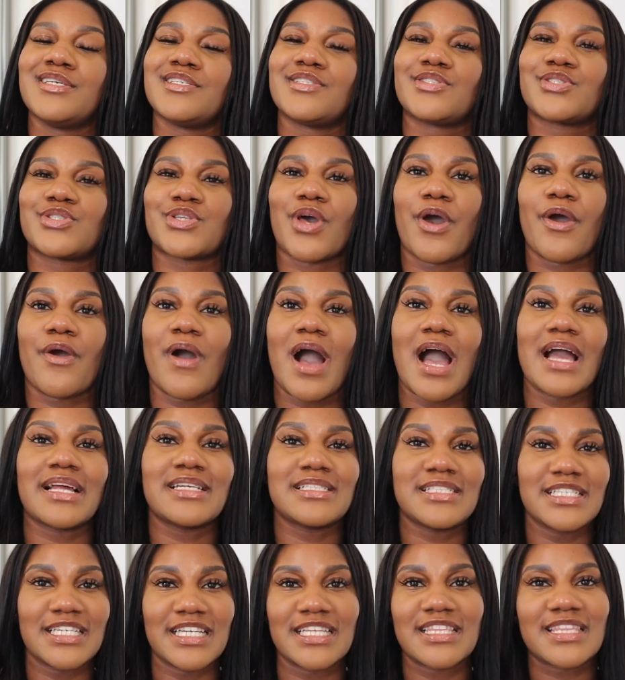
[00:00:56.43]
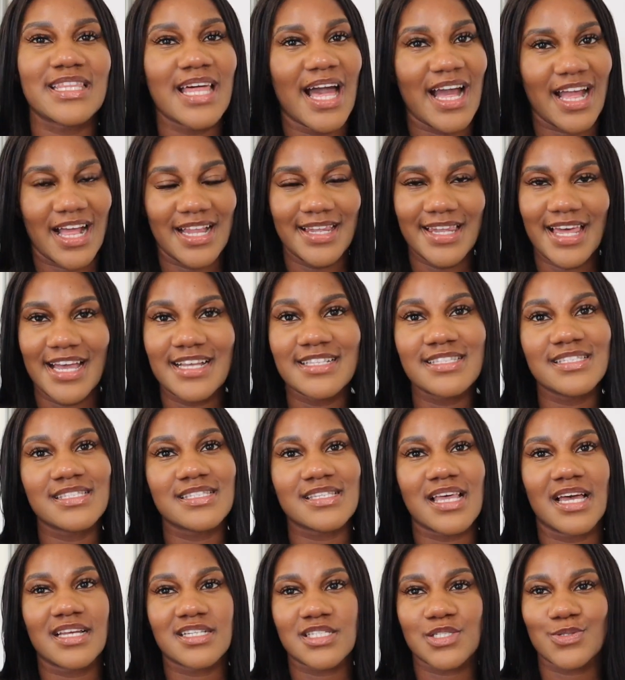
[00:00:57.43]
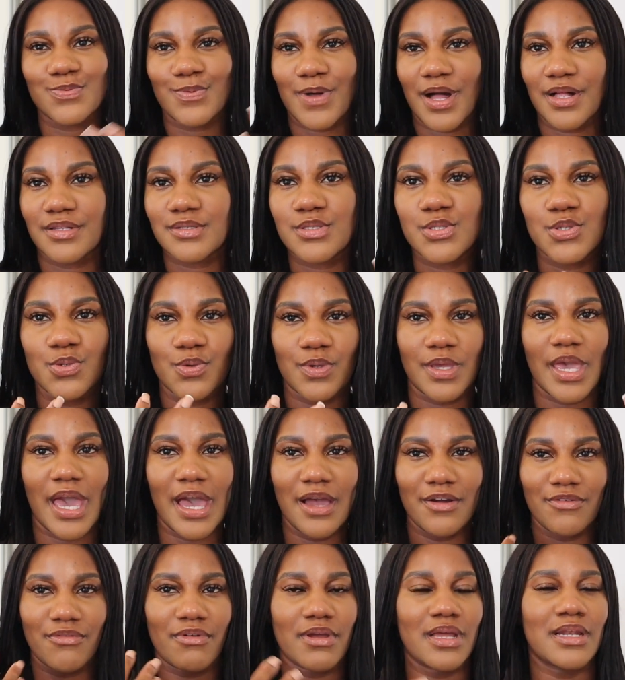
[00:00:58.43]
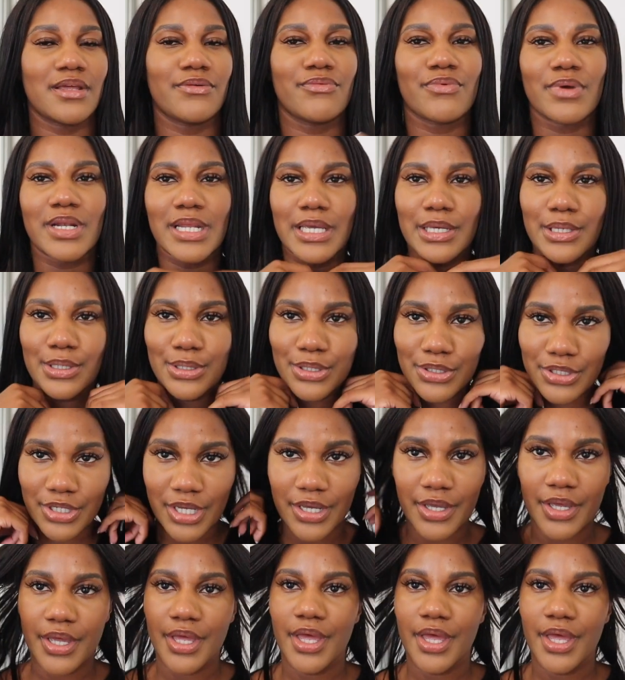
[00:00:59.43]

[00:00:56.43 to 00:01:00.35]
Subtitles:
So I need that cleanse as well to get a really, really good